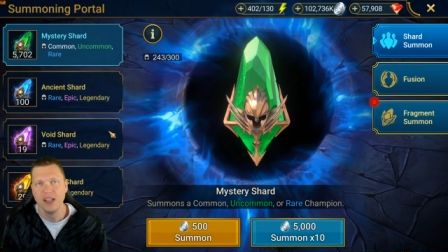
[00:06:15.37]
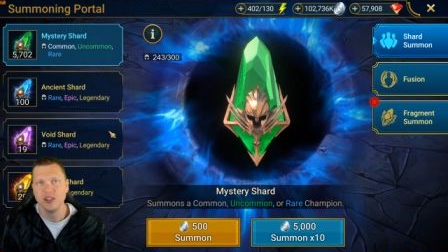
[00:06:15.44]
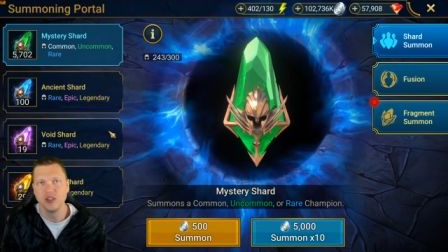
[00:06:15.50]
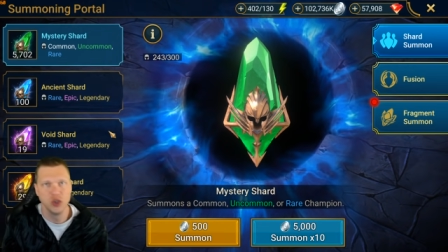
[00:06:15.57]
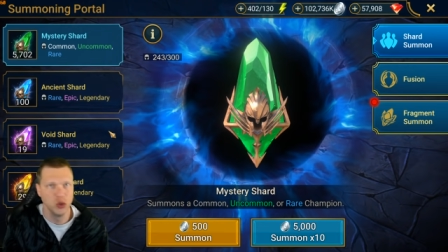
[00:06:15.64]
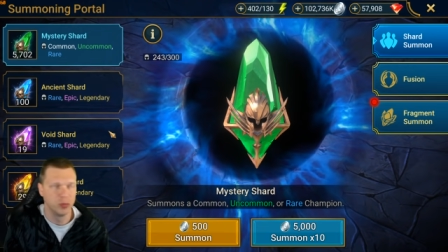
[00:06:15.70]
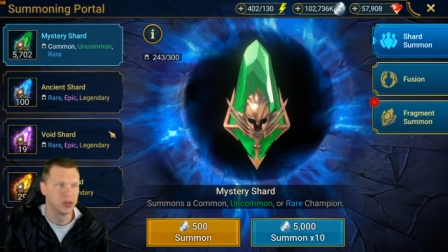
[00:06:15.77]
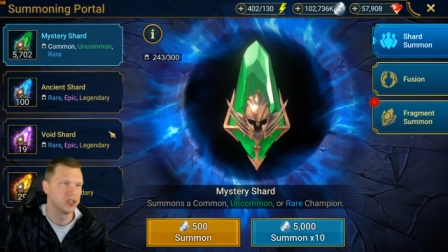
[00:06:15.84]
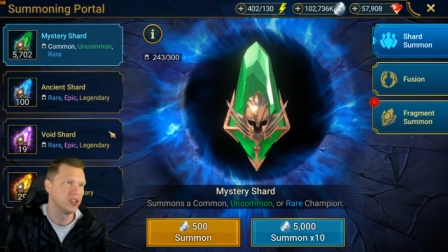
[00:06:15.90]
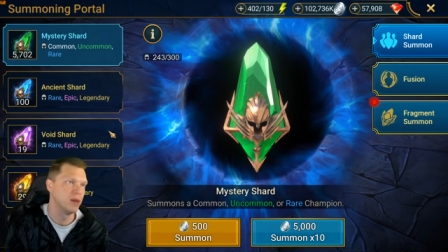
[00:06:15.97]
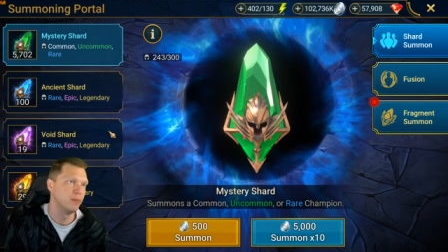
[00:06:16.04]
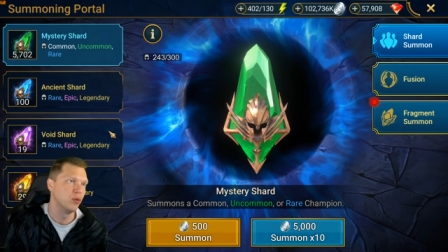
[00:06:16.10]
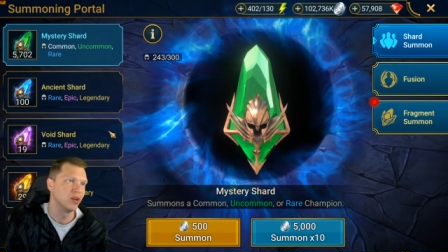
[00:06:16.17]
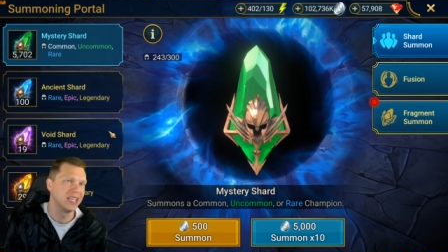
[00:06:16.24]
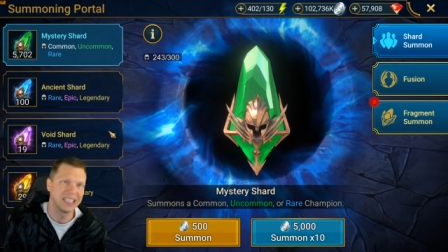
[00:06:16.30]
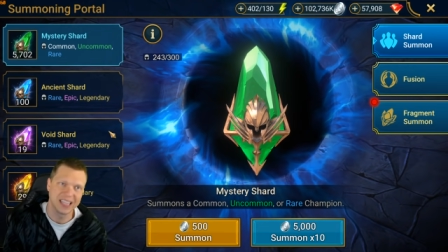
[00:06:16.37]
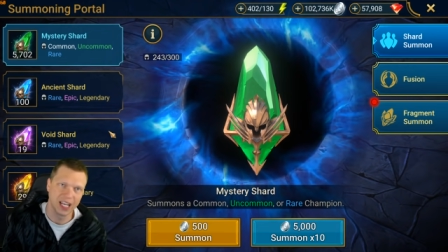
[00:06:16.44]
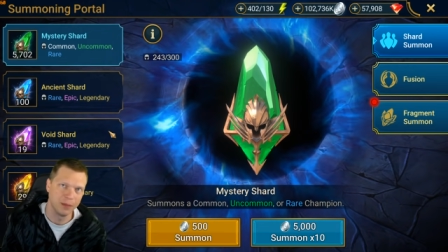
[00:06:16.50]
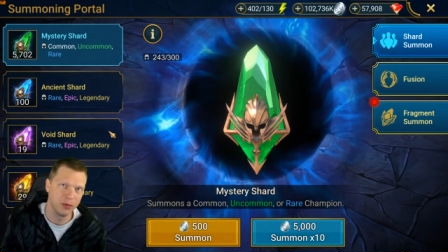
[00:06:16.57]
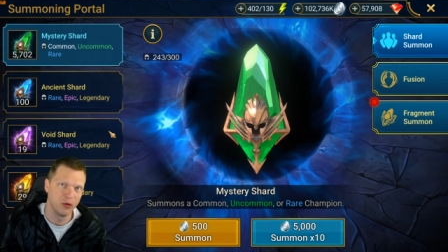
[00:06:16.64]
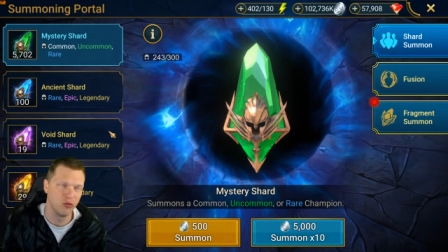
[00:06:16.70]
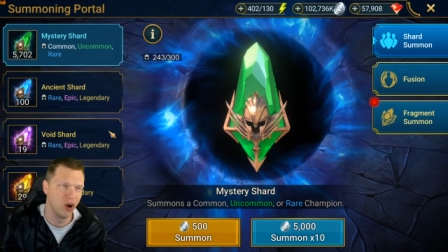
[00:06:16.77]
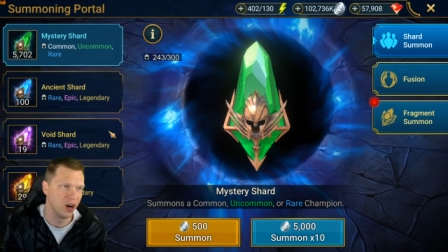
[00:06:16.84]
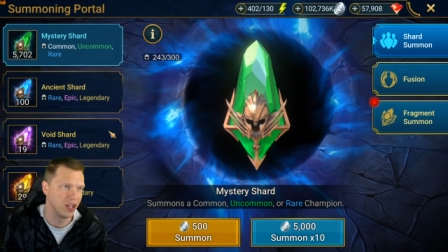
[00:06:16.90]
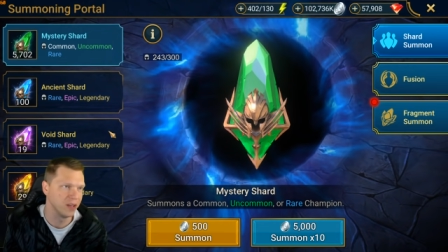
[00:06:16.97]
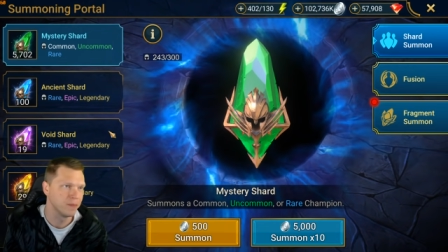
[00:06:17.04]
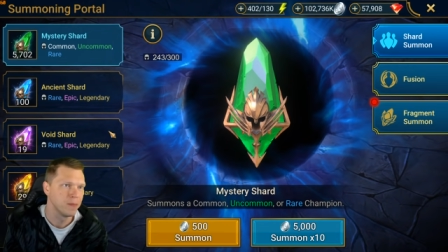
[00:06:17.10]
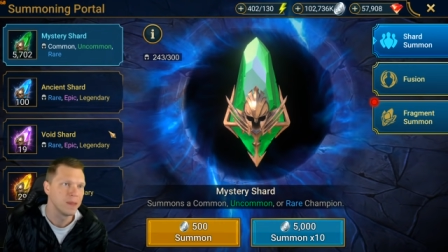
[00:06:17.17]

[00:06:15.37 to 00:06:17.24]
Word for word: super simple, get that up and running,